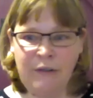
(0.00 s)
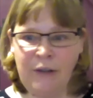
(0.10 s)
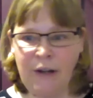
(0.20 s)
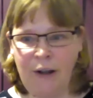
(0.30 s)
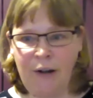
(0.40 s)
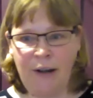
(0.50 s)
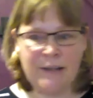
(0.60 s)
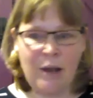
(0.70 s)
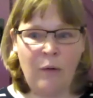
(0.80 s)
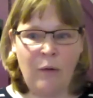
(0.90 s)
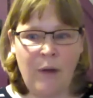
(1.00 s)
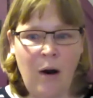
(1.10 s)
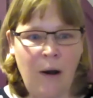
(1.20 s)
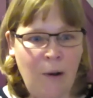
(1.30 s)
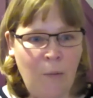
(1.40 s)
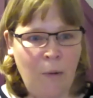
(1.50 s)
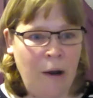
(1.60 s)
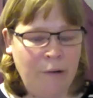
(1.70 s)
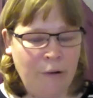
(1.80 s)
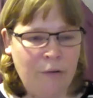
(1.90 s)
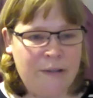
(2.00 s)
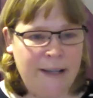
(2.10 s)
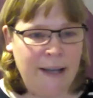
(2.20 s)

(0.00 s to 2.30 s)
you know, let's go on the higher wire across the